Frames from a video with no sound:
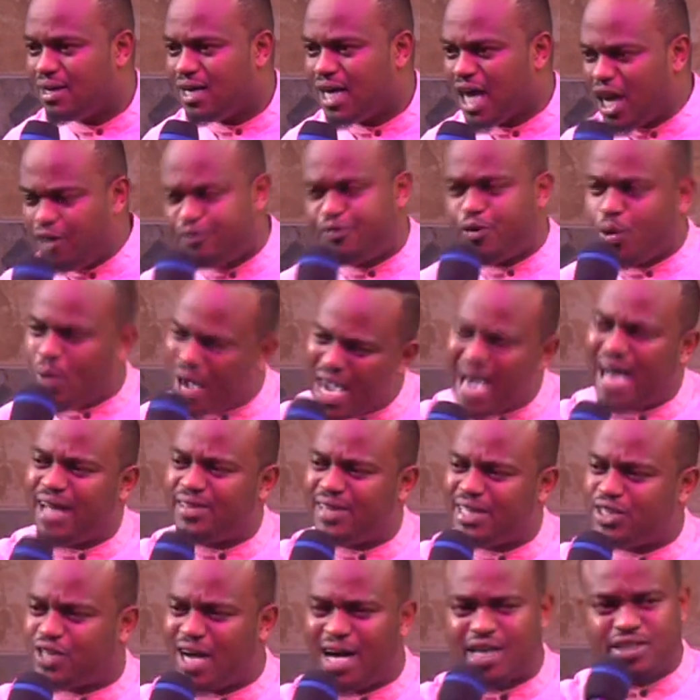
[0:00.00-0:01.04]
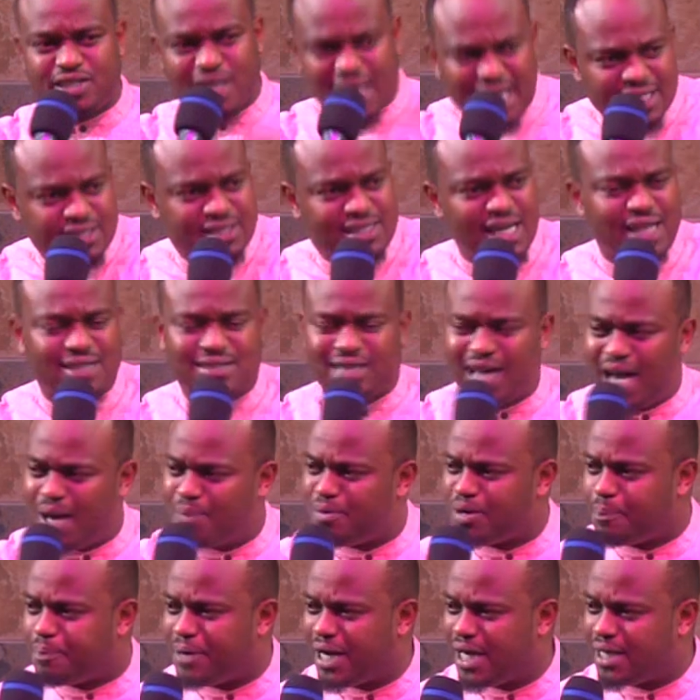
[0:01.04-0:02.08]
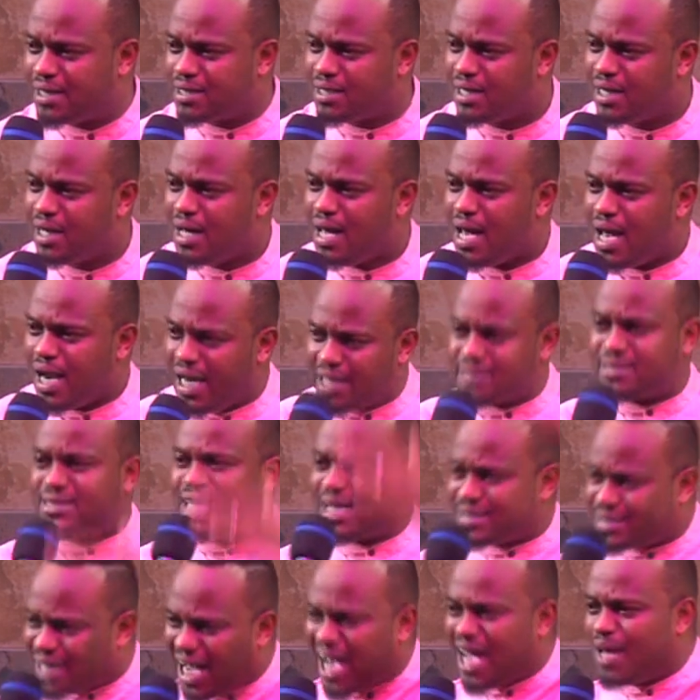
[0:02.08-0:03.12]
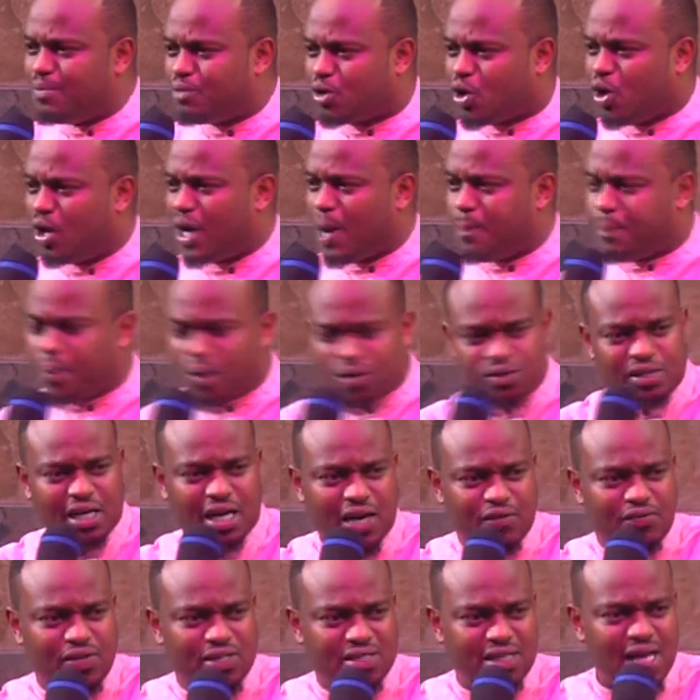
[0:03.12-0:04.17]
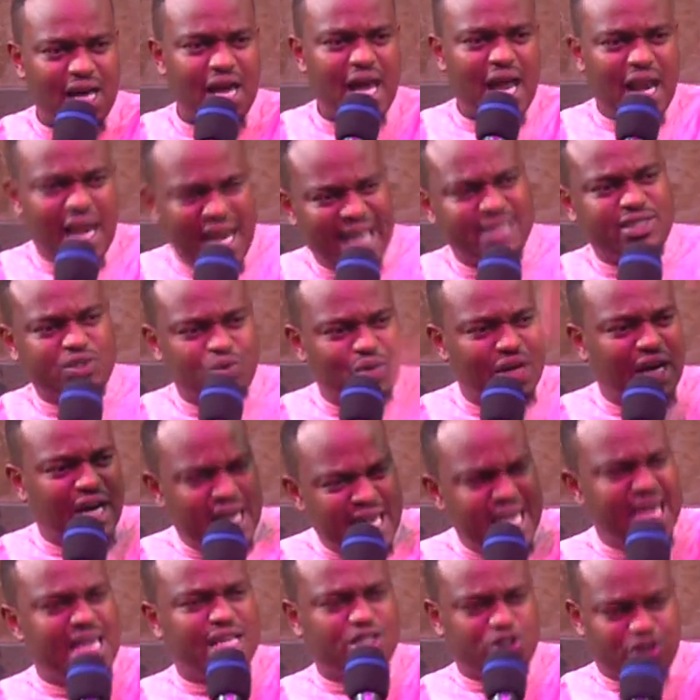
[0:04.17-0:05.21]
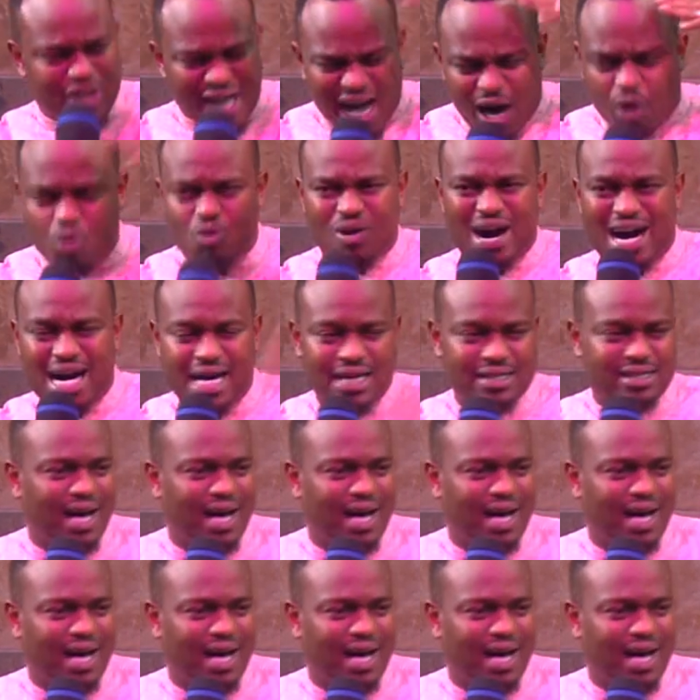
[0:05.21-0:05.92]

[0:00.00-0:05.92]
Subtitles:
If we are the church, let's take time, repent. Let's take time, call upon the heavens. Let's release a word.